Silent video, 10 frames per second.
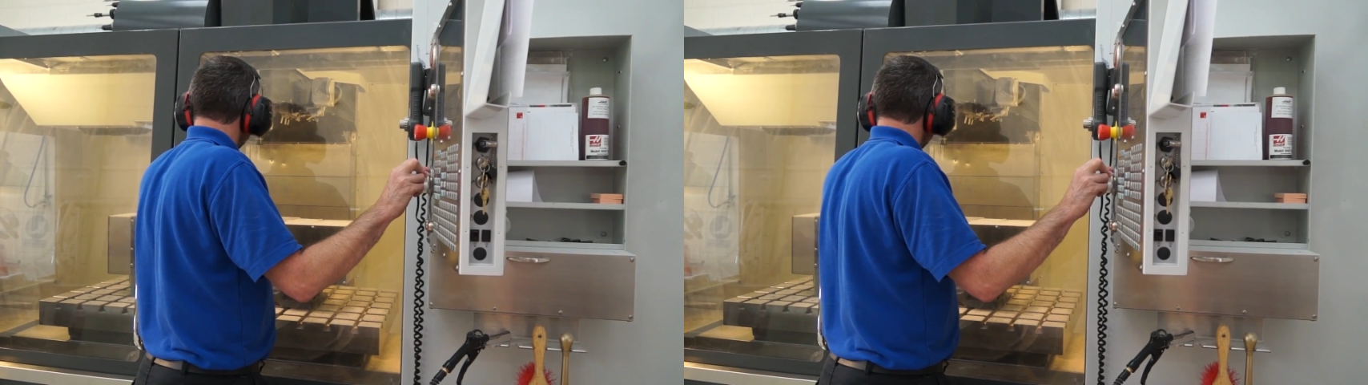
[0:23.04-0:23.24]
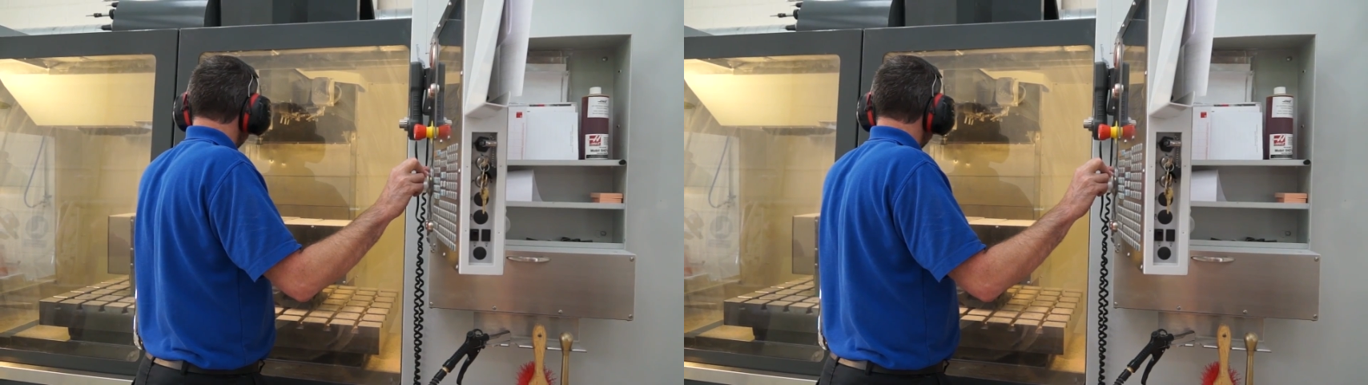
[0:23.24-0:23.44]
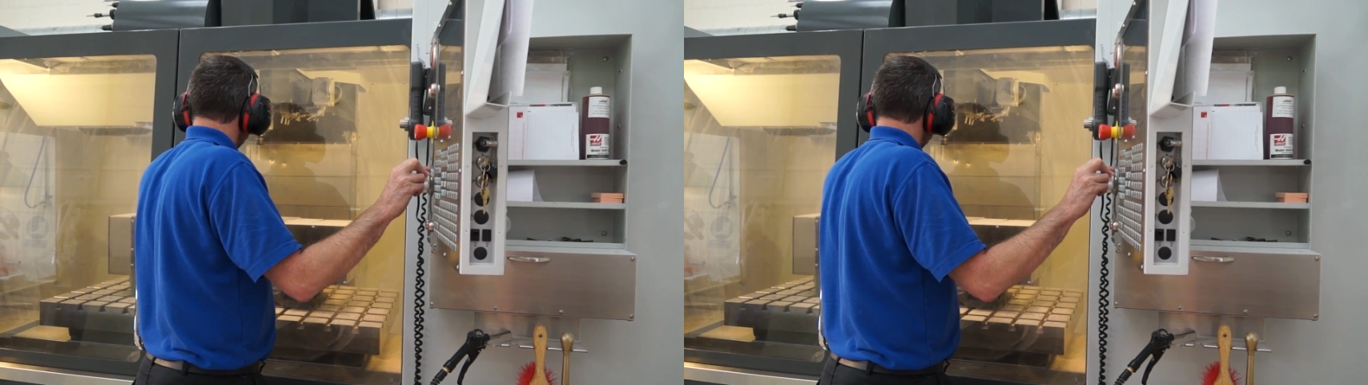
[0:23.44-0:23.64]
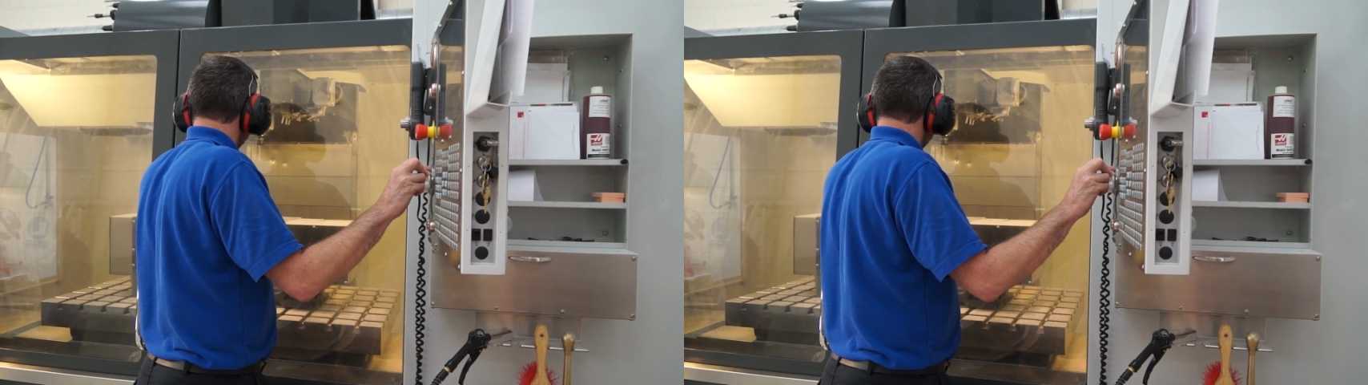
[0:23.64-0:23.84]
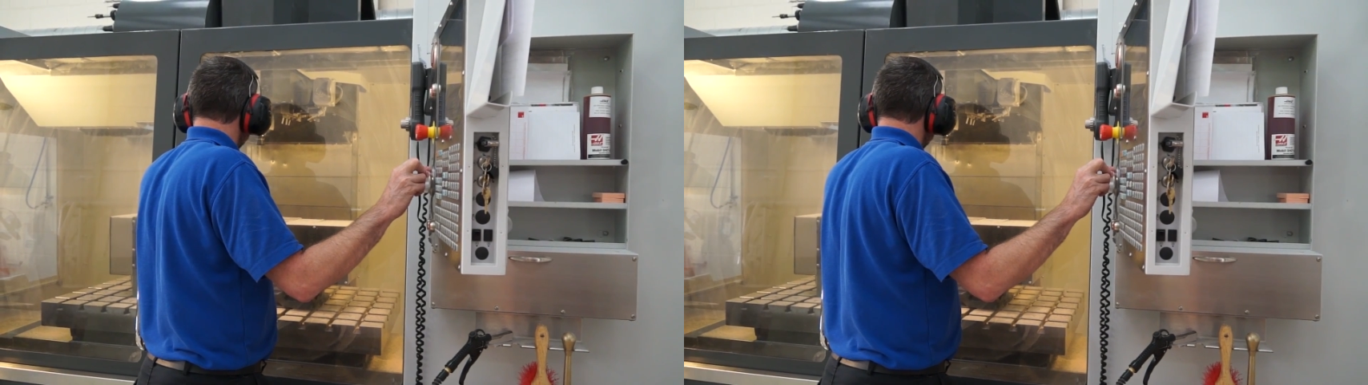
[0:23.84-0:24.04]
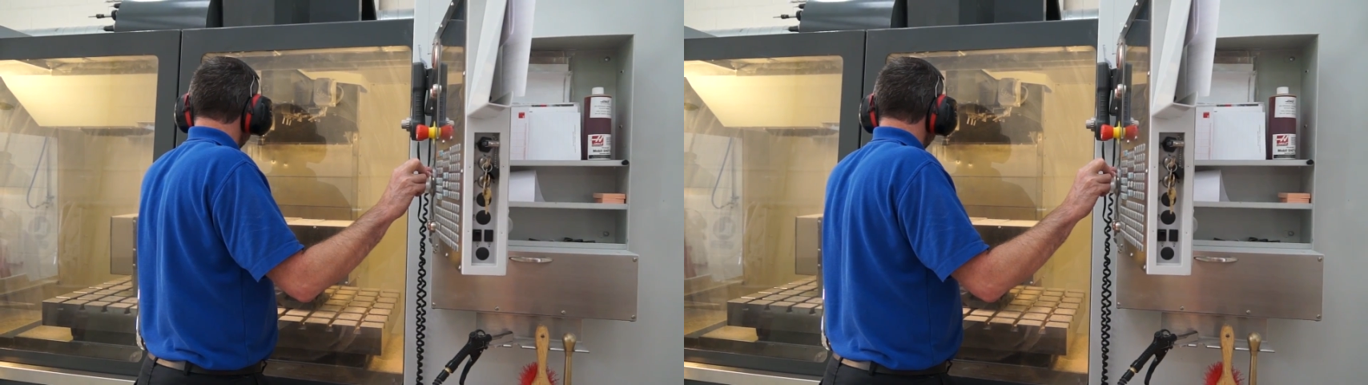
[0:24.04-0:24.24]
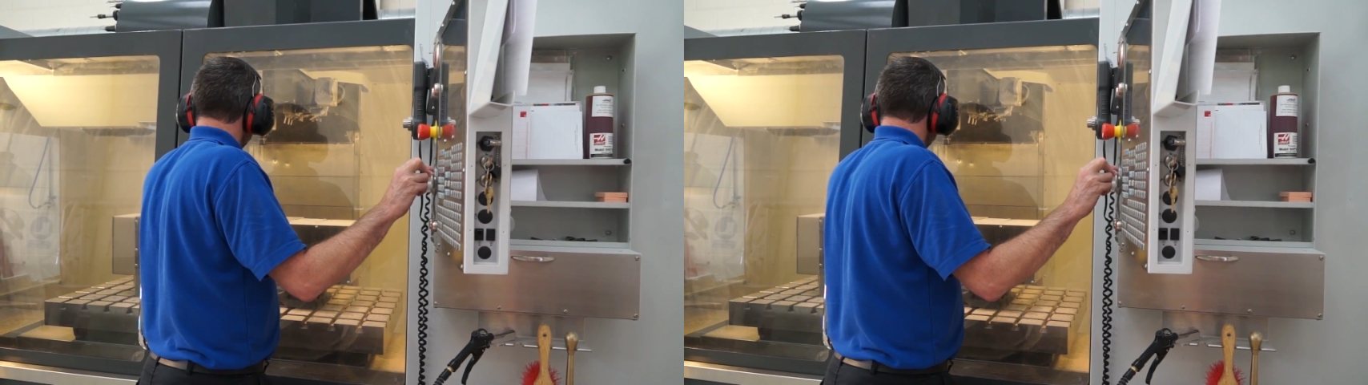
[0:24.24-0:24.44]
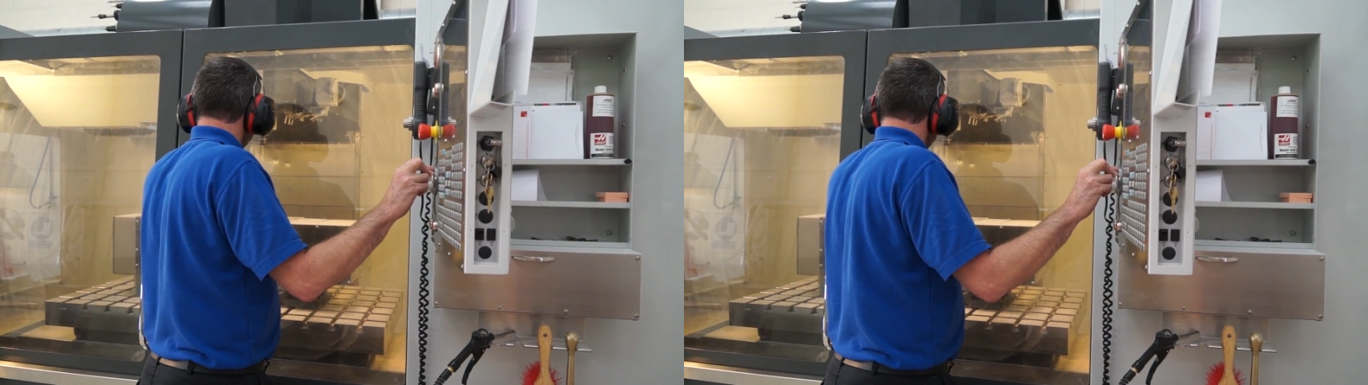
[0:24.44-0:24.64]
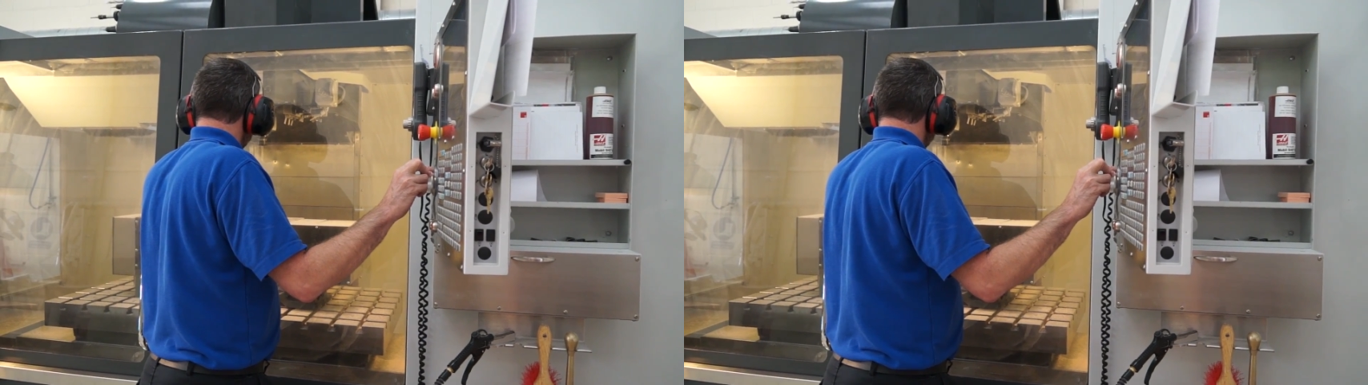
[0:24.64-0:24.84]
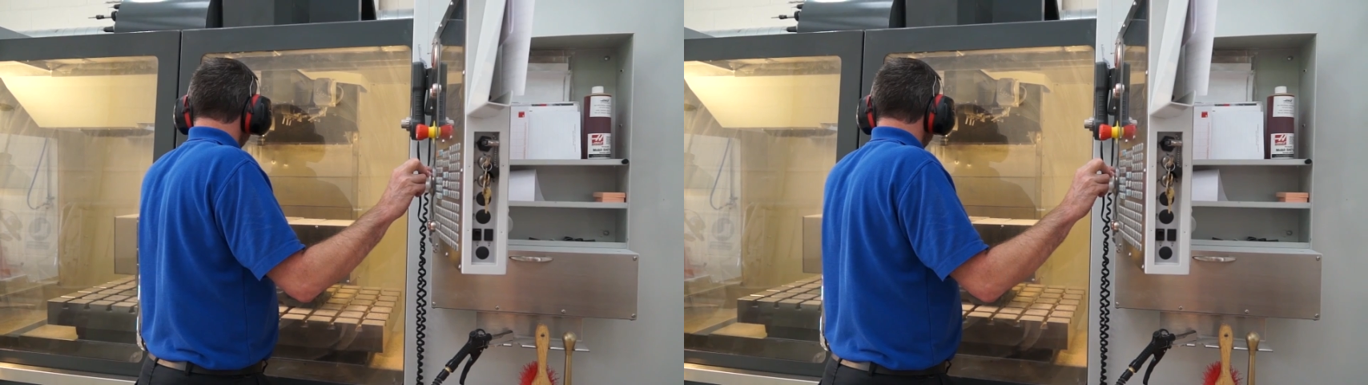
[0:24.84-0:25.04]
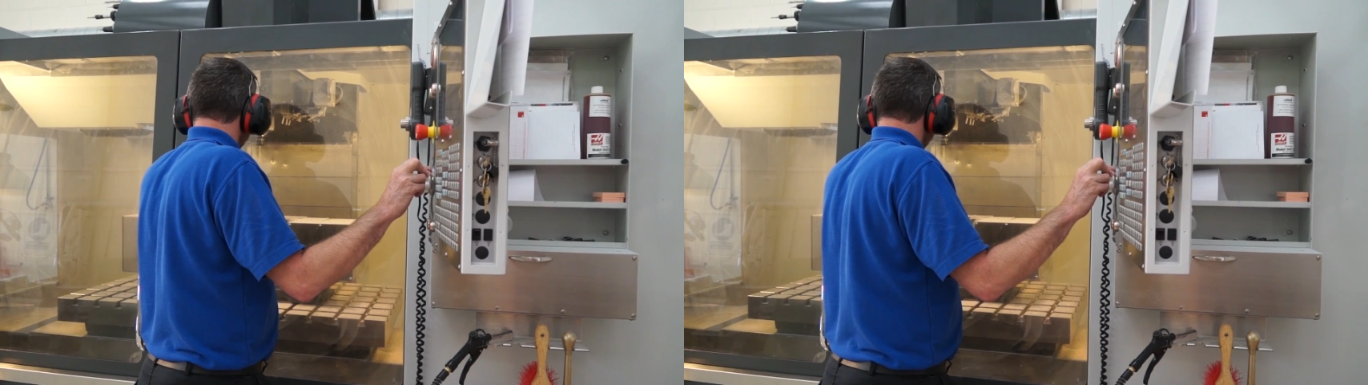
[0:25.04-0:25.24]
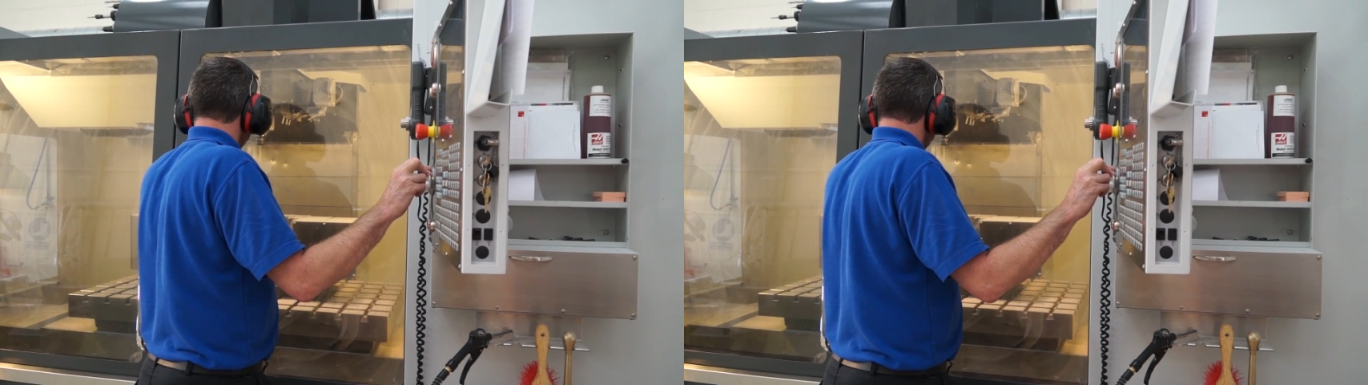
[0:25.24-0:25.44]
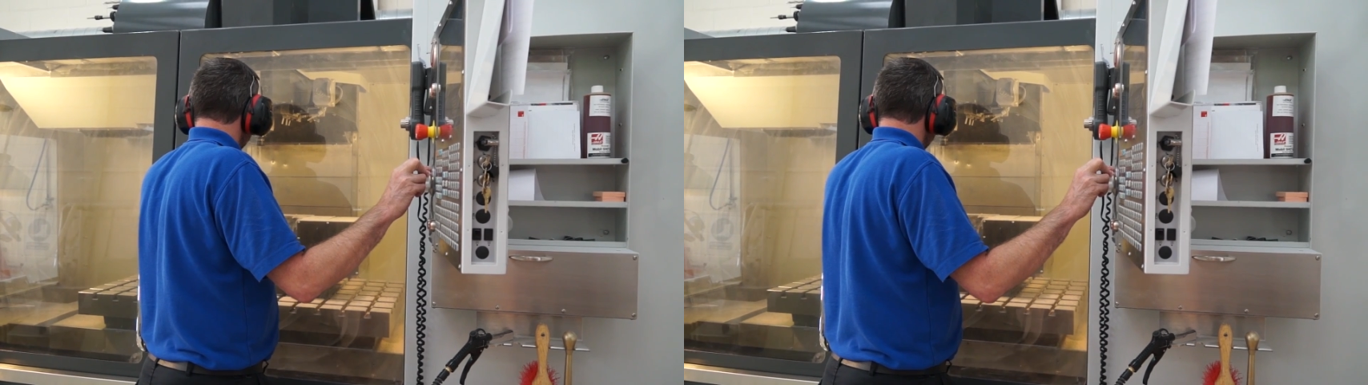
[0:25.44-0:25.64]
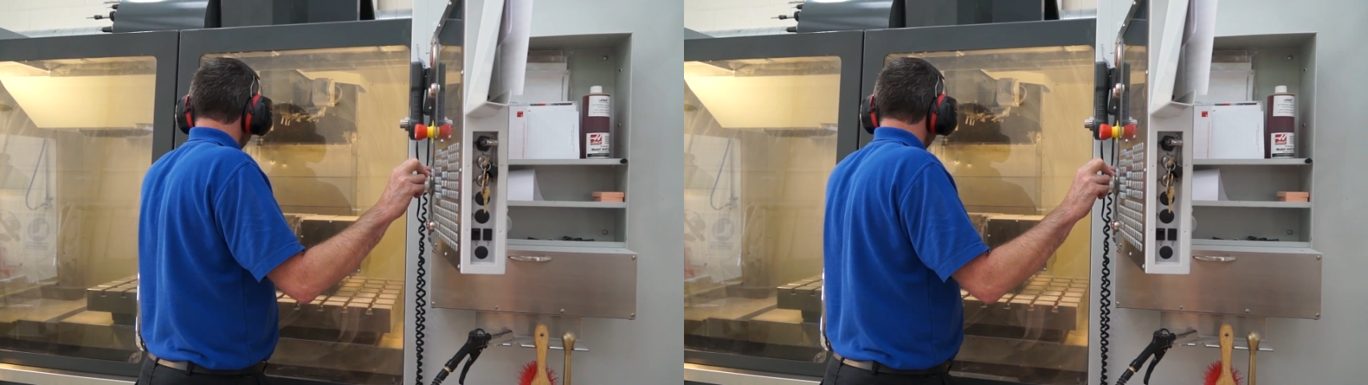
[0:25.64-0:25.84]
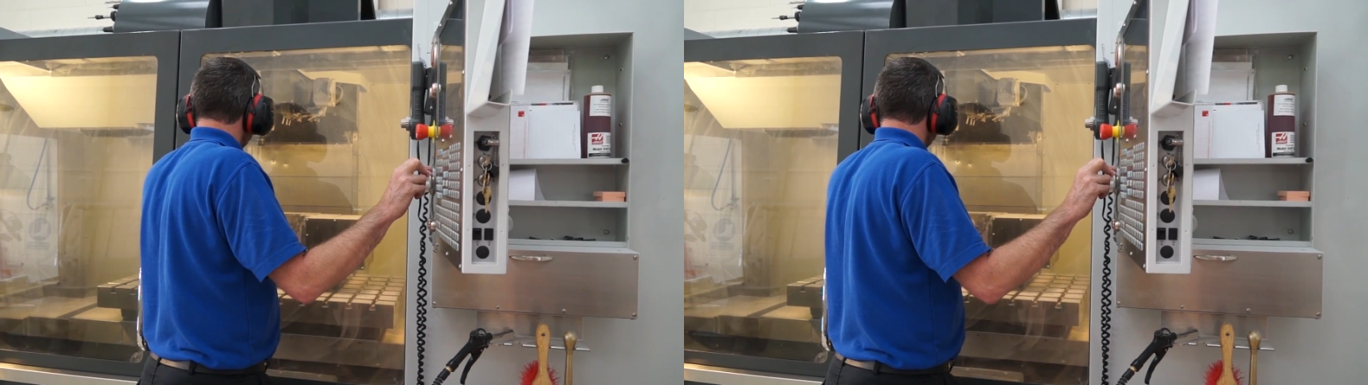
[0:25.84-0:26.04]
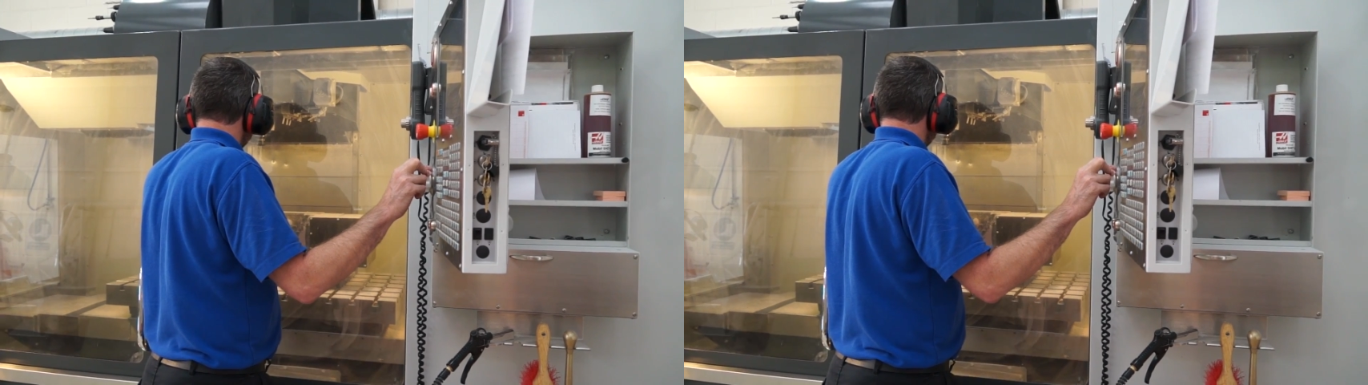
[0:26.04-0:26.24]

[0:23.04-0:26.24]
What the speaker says: (no speaker visible)